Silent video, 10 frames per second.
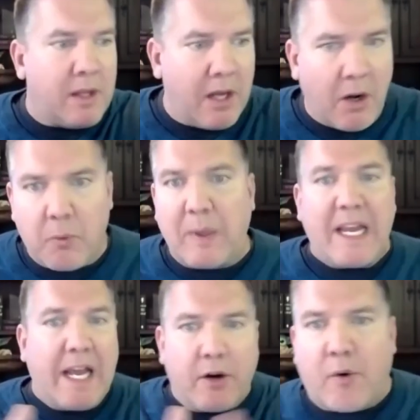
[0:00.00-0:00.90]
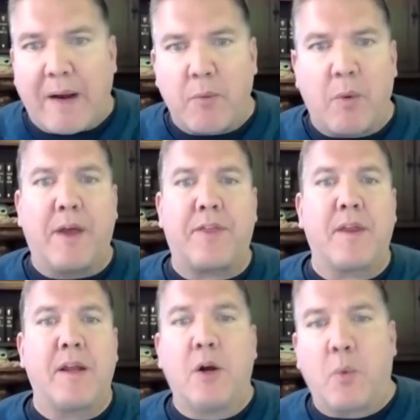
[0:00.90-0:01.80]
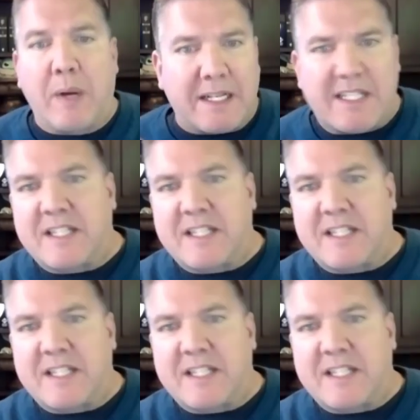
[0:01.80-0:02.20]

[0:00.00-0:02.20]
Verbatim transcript: you know we integrate with we